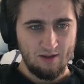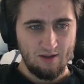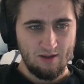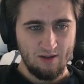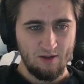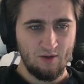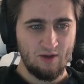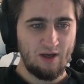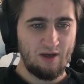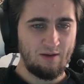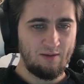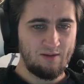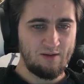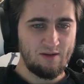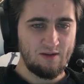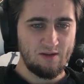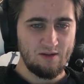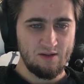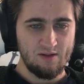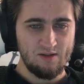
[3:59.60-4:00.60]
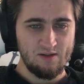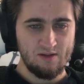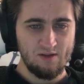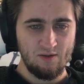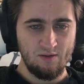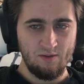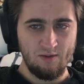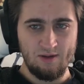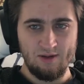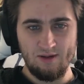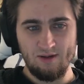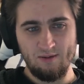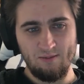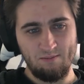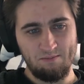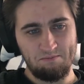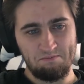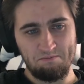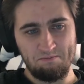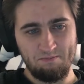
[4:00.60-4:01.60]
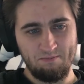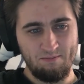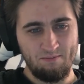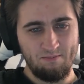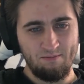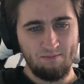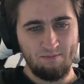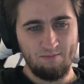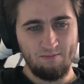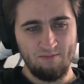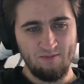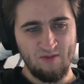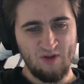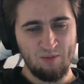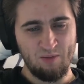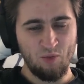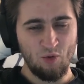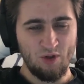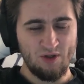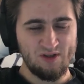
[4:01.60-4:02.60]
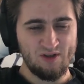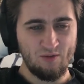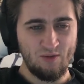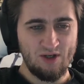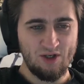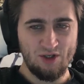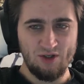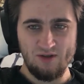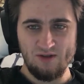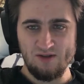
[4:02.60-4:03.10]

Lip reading: Okay, so the board's question.